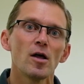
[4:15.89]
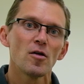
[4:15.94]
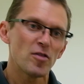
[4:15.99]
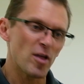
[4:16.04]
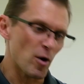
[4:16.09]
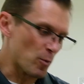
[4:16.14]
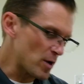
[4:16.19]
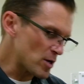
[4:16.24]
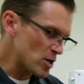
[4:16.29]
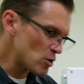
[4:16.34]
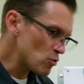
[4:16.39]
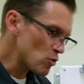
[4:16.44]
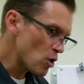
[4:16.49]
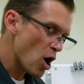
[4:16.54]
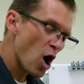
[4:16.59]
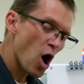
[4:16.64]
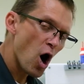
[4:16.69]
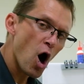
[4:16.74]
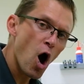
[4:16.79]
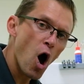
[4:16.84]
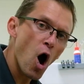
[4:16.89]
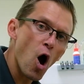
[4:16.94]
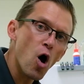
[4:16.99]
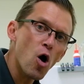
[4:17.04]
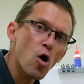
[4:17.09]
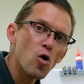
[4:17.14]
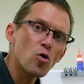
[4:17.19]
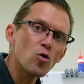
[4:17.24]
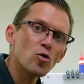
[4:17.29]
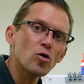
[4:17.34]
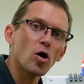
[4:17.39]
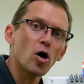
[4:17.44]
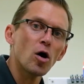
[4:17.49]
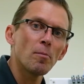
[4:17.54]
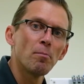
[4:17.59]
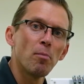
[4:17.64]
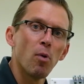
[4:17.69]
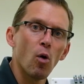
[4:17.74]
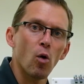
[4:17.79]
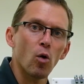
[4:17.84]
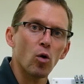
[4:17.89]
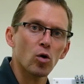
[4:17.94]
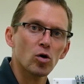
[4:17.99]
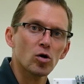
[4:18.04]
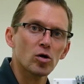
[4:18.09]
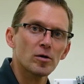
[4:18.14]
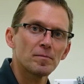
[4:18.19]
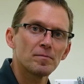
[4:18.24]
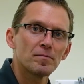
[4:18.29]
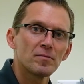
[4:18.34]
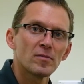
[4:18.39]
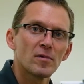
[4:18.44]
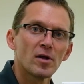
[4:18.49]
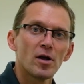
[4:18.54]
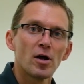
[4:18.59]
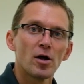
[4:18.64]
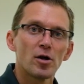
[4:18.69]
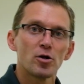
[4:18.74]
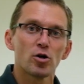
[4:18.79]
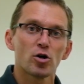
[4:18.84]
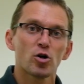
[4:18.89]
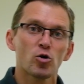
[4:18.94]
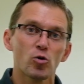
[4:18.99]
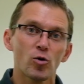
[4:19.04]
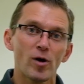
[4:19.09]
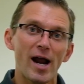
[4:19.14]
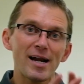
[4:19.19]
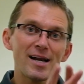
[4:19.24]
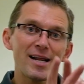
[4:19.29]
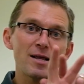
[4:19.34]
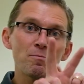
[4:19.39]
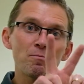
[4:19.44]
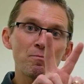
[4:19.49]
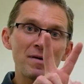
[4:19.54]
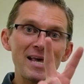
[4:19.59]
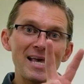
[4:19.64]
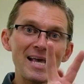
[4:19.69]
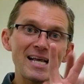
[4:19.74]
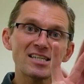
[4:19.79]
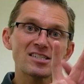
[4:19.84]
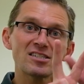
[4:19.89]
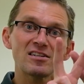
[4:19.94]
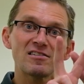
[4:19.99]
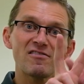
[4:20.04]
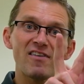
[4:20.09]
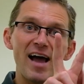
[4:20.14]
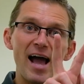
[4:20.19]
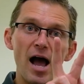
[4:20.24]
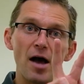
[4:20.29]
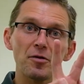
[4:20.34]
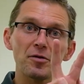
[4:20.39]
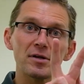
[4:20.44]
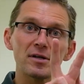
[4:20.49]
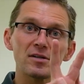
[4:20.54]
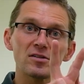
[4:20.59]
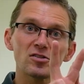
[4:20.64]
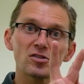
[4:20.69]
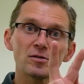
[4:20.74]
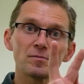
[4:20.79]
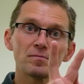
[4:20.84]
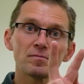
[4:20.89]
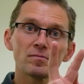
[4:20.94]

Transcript: That when you hone a bore, you're creating peaks and valleys.